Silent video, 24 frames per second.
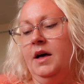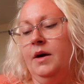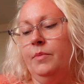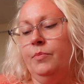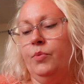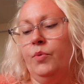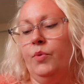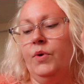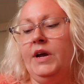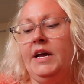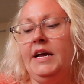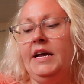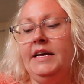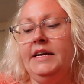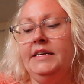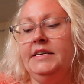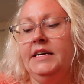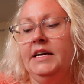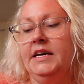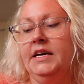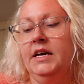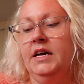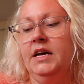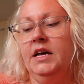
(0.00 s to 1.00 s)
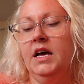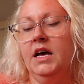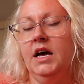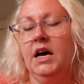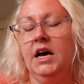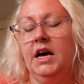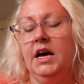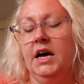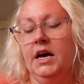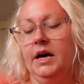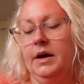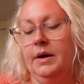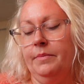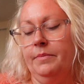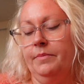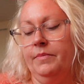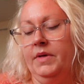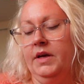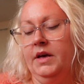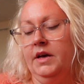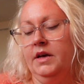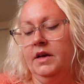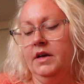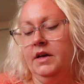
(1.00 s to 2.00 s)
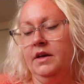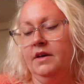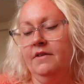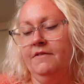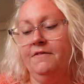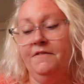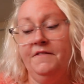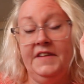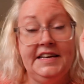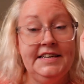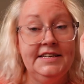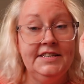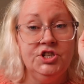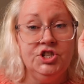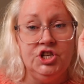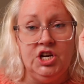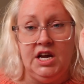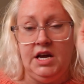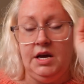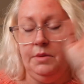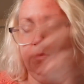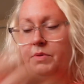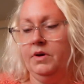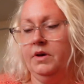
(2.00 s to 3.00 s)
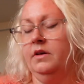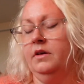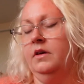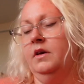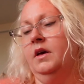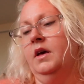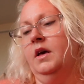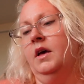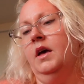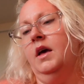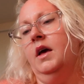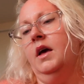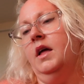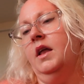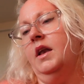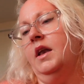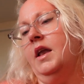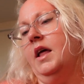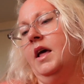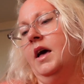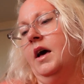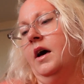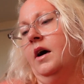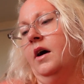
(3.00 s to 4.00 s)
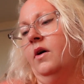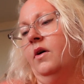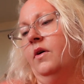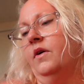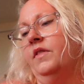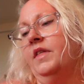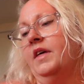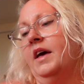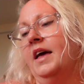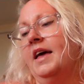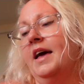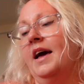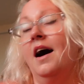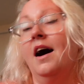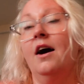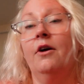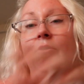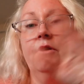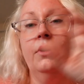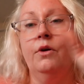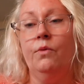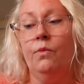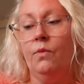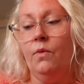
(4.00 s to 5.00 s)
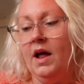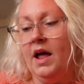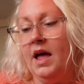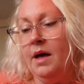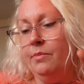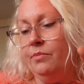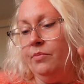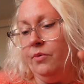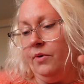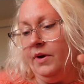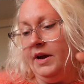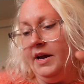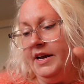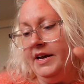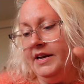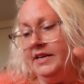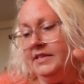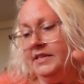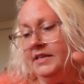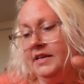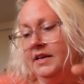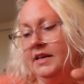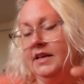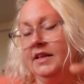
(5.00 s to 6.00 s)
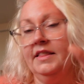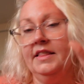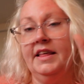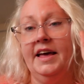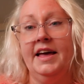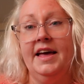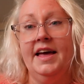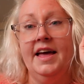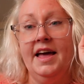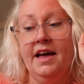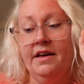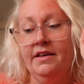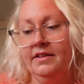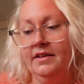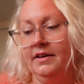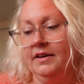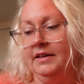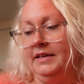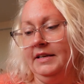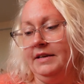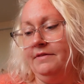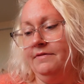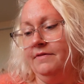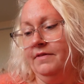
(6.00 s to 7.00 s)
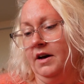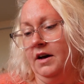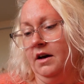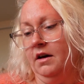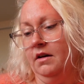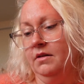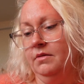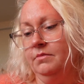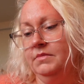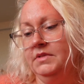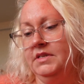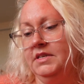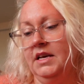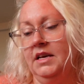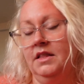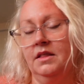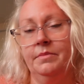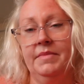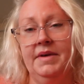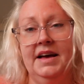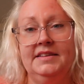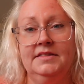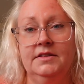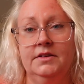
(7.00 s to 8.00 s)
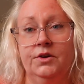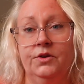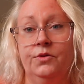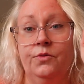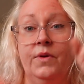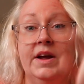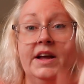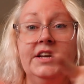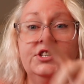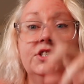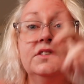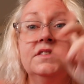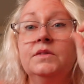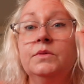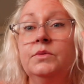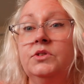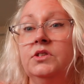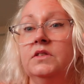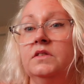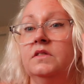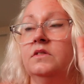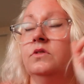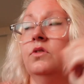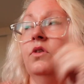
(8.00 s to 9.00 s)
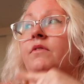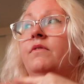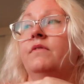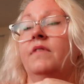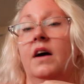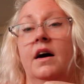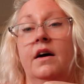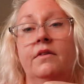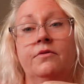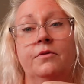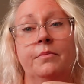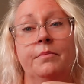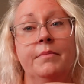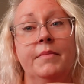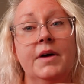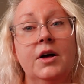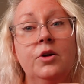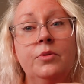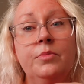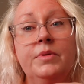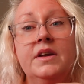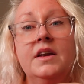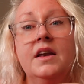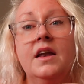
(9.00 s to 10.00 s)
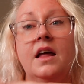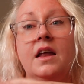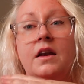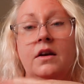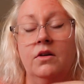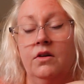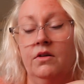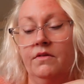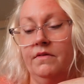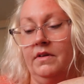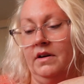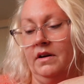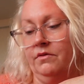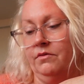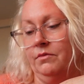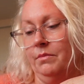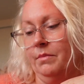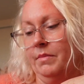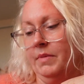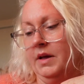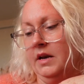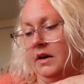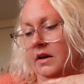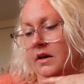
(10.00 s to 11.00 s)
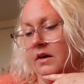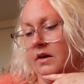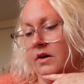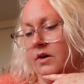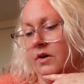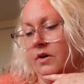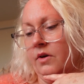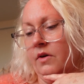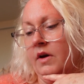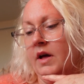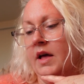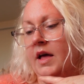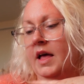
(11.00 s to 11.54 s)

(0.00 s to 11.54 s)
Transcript: breed Finnsheep. Now, they are a rare breed. They are ethically farmed in the Macedon Ranges, which is not far from Melbourne and not far from Bendigo.